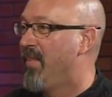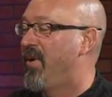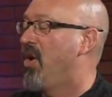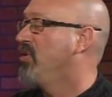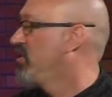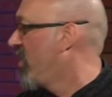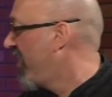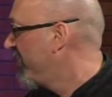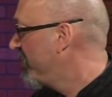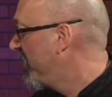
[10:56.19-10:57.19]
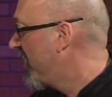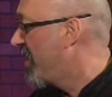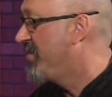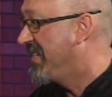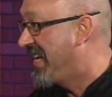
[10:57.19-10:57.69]
but also having
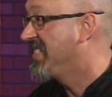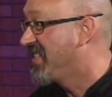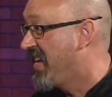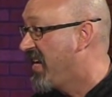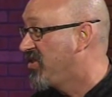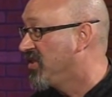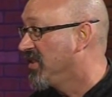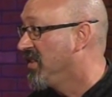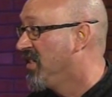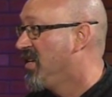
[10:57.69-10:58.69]
become a destination